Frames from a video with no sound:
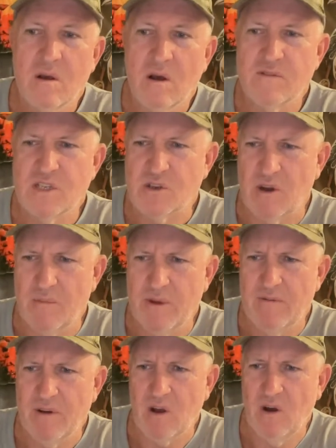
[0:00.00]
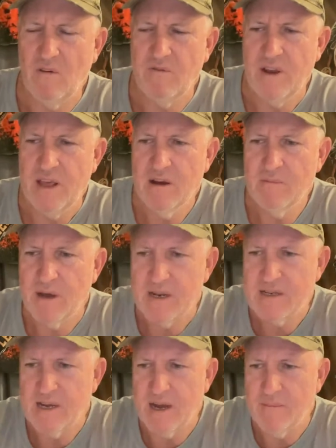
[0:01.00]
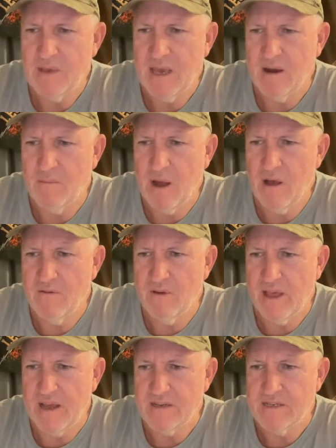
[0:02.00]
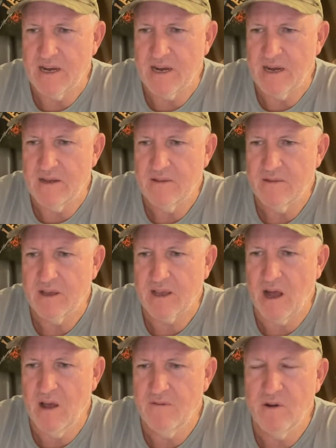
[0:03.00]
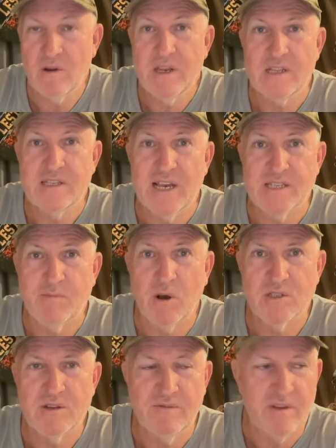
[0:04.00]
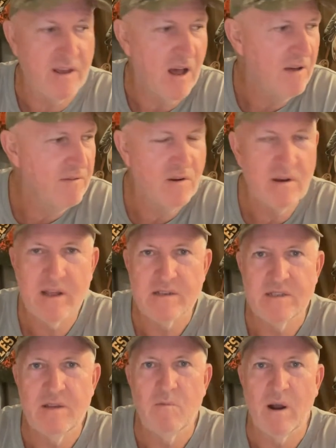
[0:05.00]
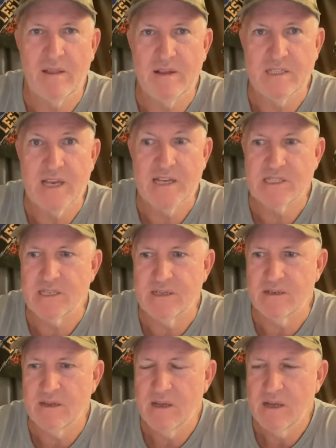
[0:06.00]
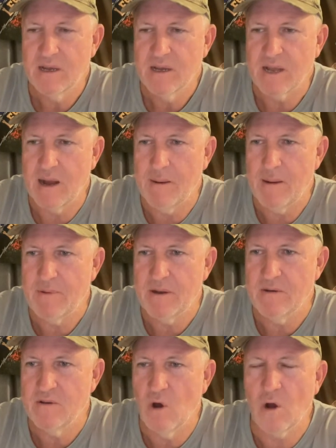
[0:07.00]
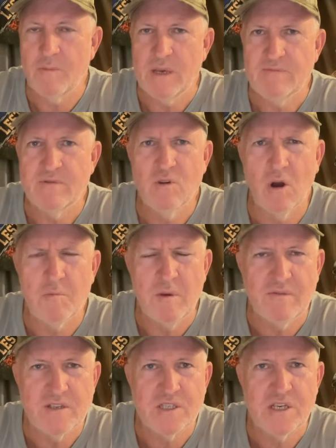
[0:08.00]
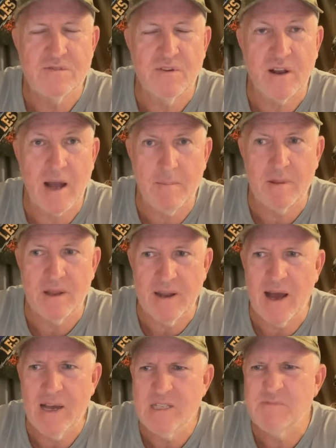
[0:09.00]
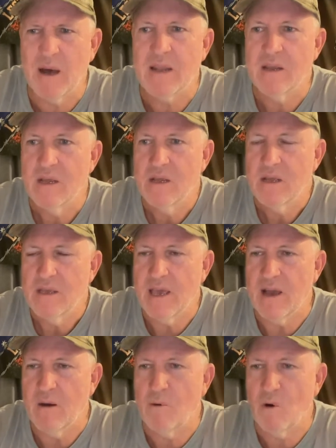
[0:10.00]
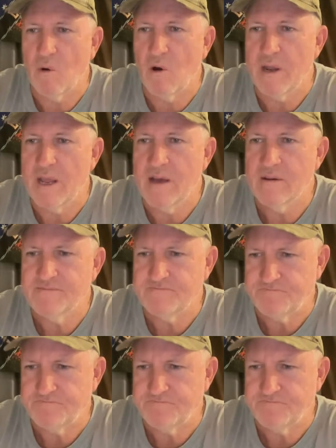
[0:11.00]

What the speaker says: I've just got a bit of a cough now. But, I'm over that, the COVID. I did test positive the COVID. I just did one of the tests and come up and knocked me for six for a couple of days. But, yeah, I'm all right now.